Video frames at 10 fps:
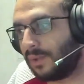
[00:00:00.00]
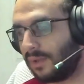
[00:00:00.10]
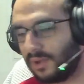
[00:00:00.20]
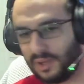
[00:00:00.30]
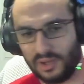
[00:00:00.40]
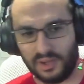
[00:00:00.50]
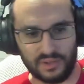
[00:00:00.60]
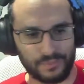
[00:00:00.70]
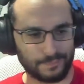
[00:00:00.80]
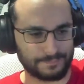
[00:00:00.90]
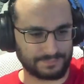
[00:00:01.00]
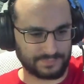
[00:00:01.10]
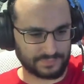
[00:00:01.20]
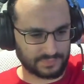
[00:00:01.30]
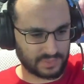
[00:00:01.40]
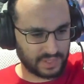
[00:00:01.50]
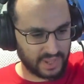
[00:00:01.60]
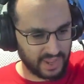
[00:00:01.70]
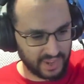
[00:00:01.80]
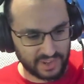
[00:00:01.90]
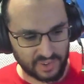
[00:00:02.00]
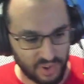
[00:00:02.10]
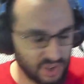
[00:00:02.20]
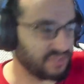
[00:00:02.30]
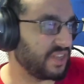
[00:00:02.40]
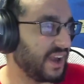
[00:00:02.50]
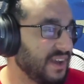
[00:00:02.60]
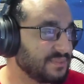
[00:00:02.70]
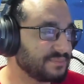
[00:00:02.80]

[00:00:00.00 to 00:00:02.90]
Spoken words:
uh, and all of that,